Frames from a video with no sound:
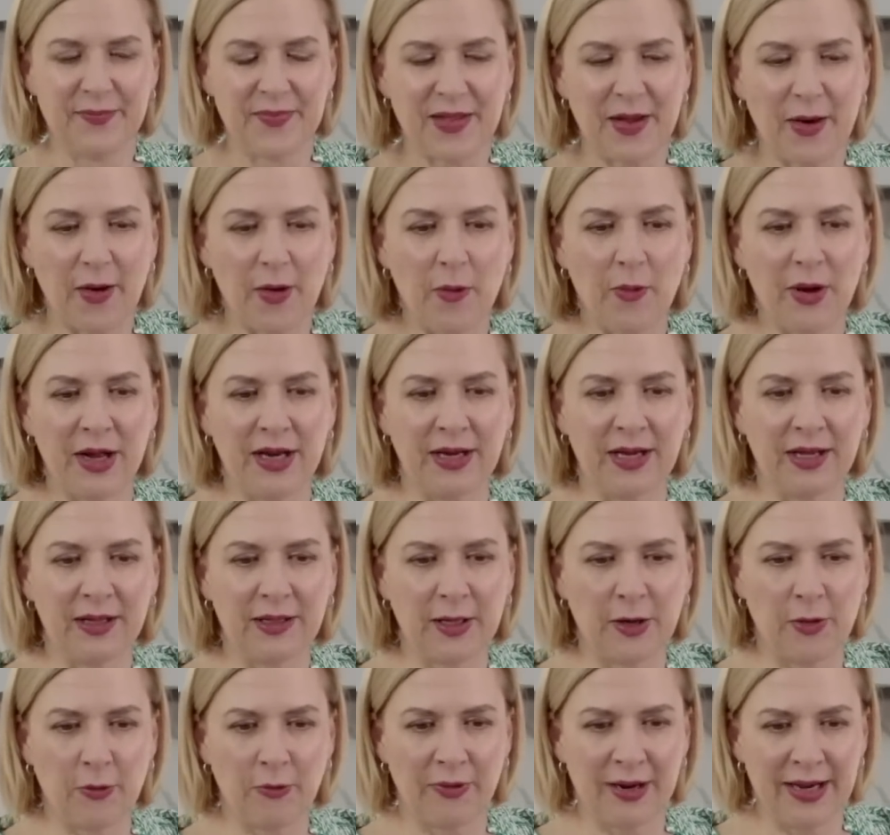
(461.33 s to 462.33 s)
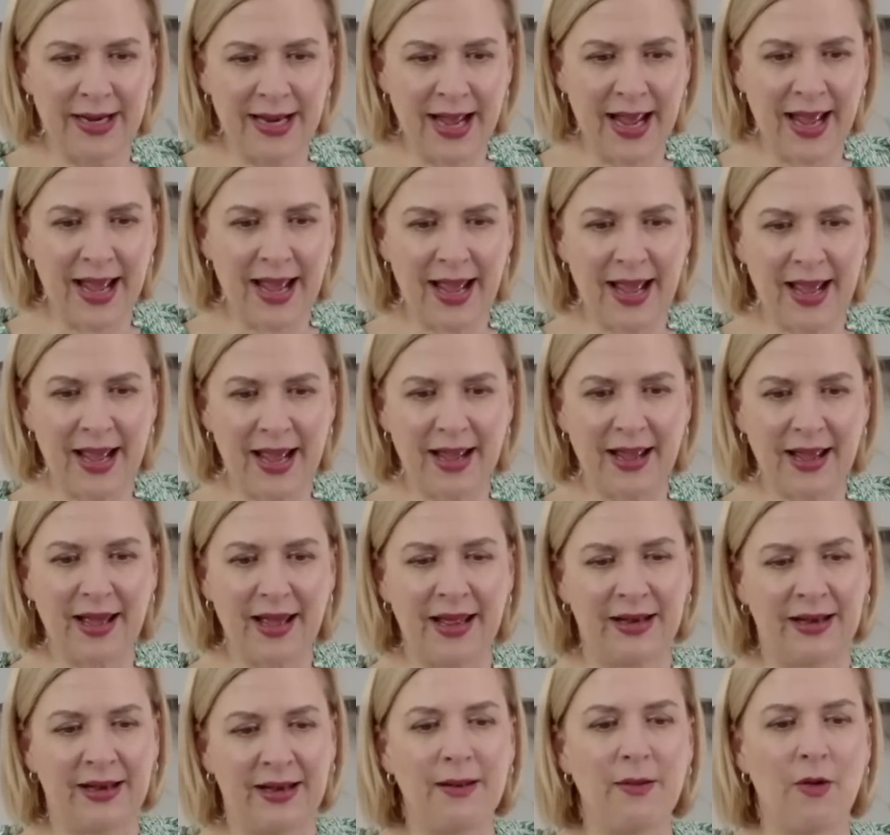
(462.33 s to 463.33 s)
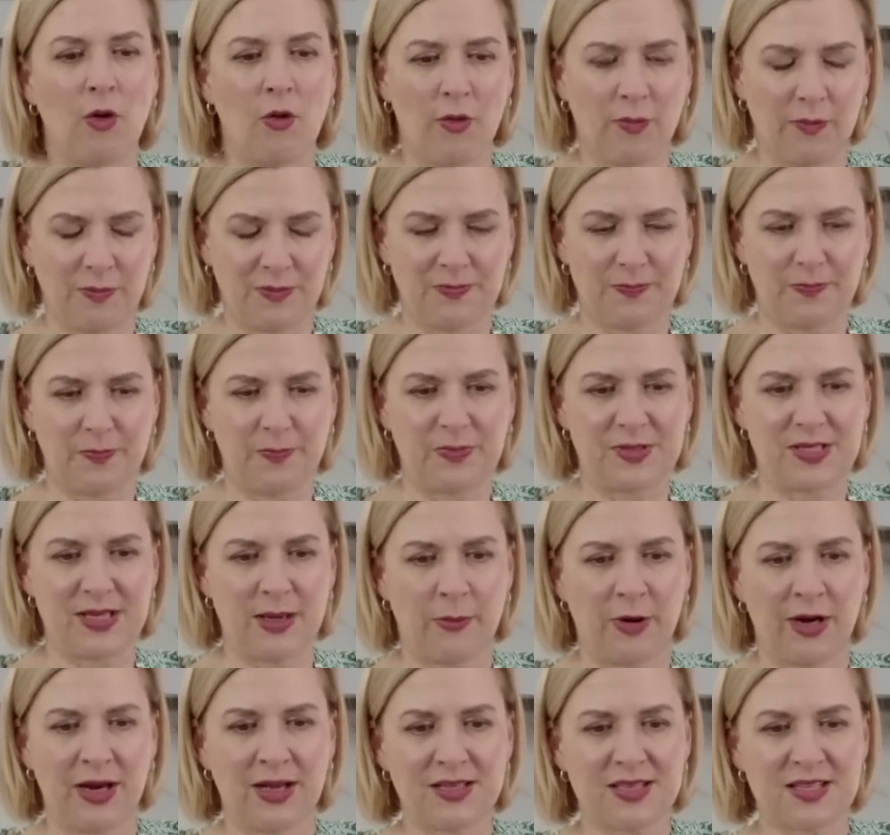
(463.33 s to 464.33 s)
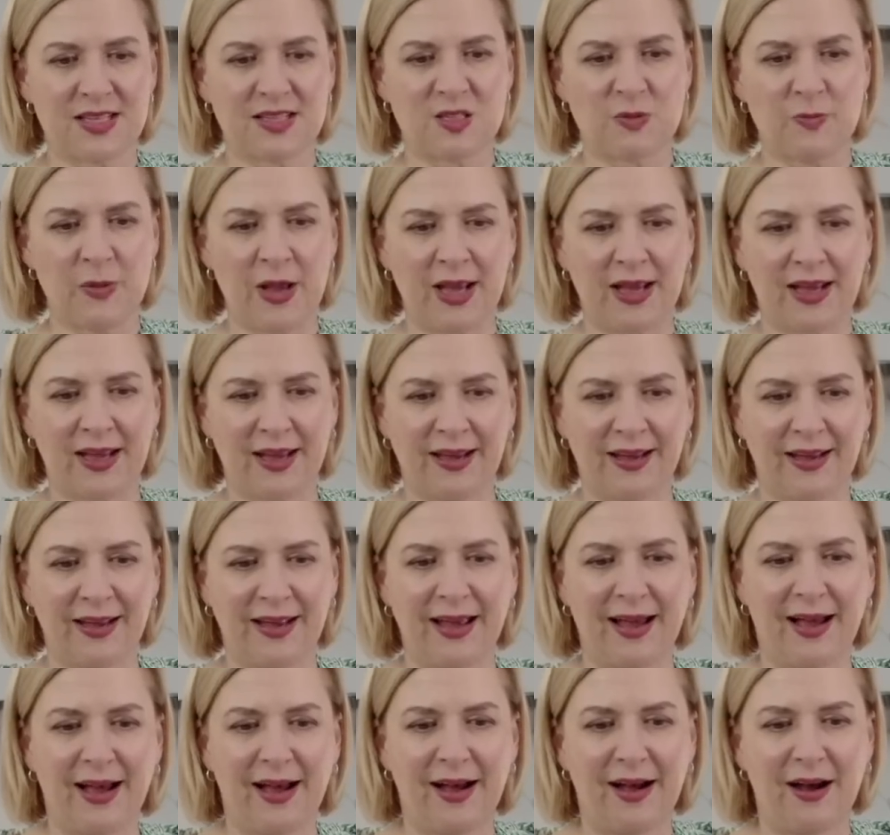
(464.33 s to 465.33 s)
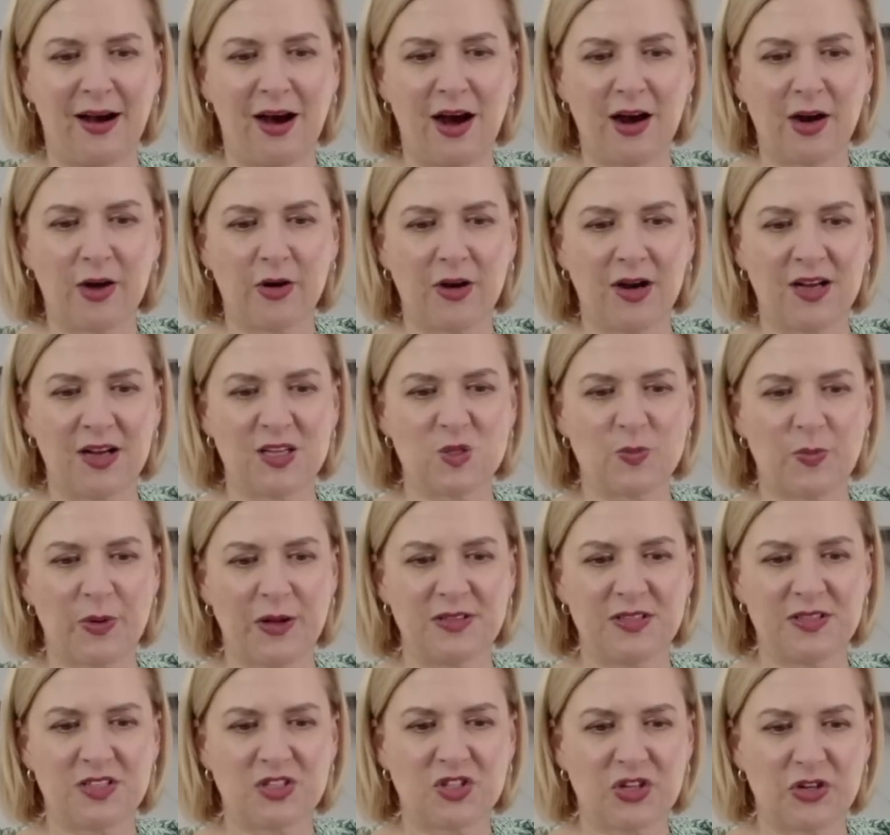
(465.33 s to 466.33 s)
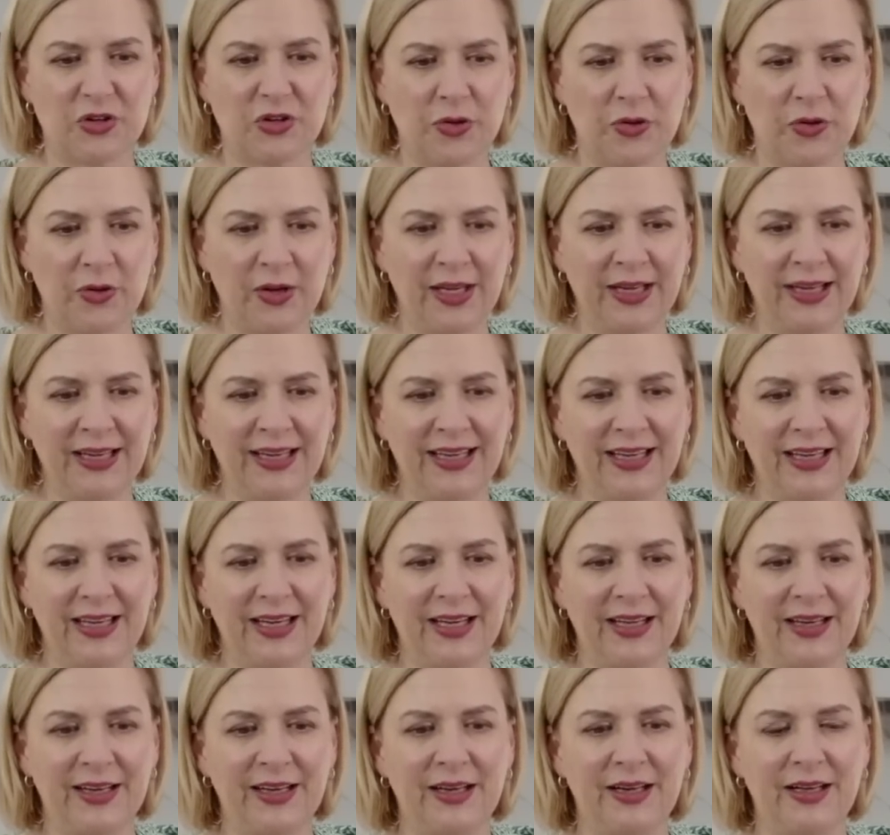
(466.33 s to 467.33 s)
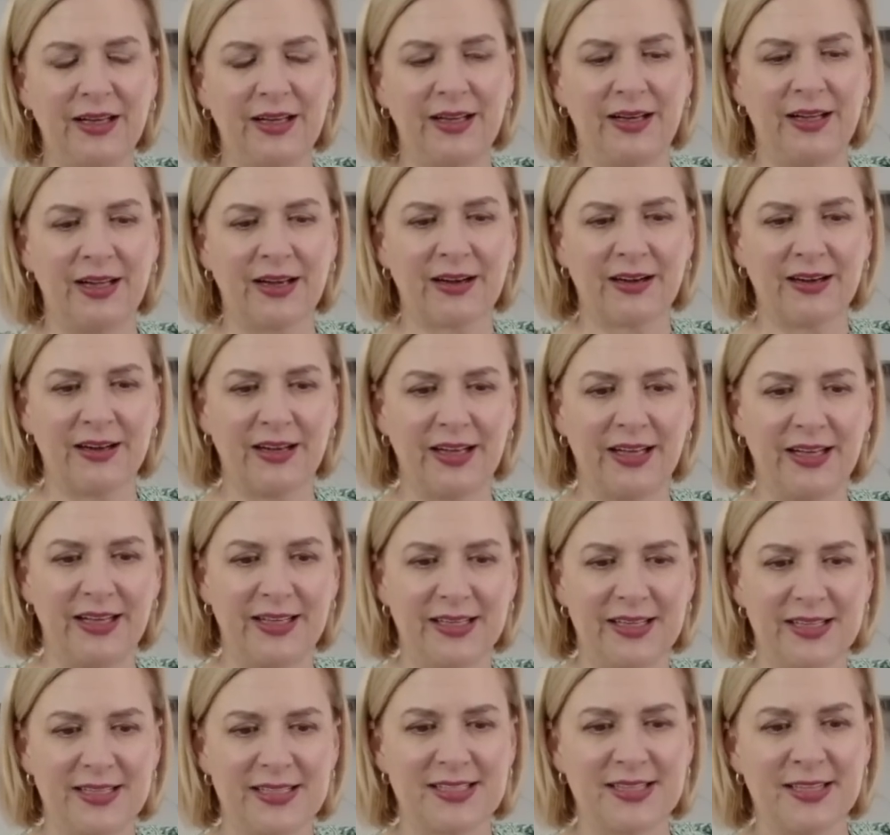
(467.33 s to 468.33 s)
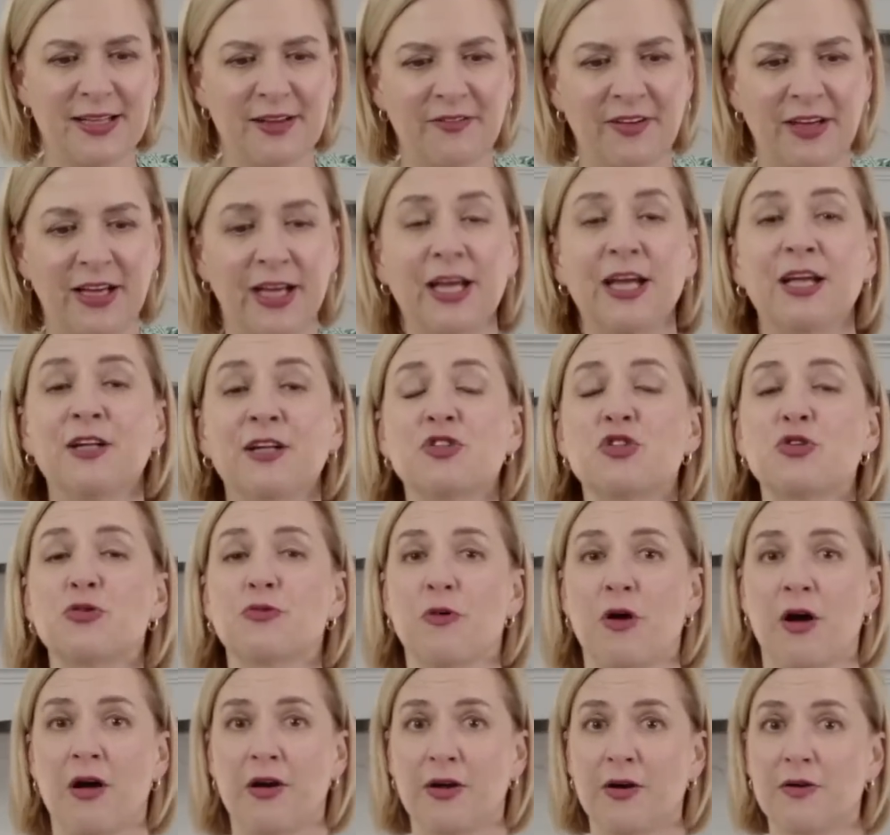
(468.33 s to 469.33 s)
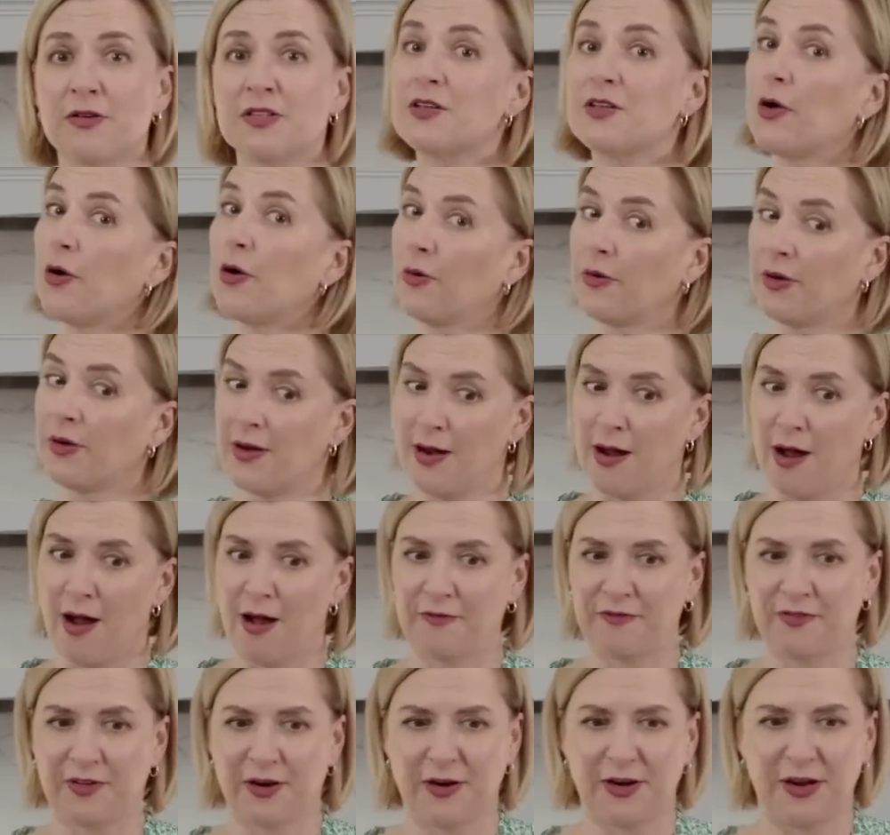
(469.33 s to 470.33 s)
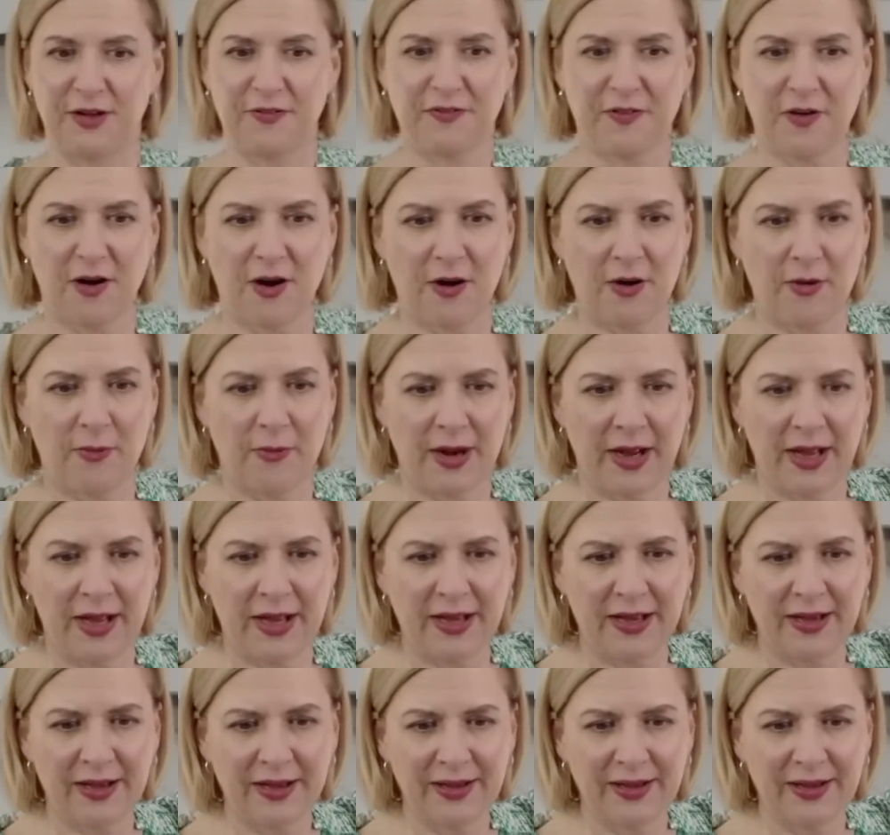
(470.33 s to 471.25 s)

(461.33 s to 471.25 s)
Oh, and hello, Renee. And oh, someone else is making hot cross buns too. And Hidir is living in Toronto, so not very far away.